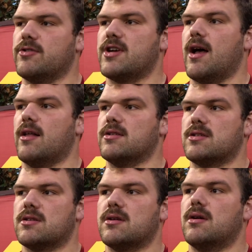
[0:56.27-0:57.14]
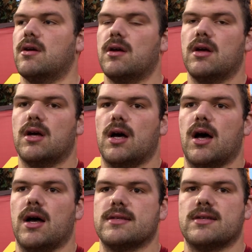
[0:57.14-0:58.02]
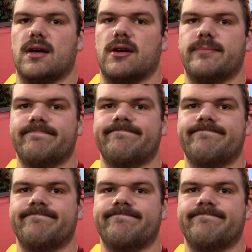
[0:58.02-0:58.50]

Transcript: challenge at center.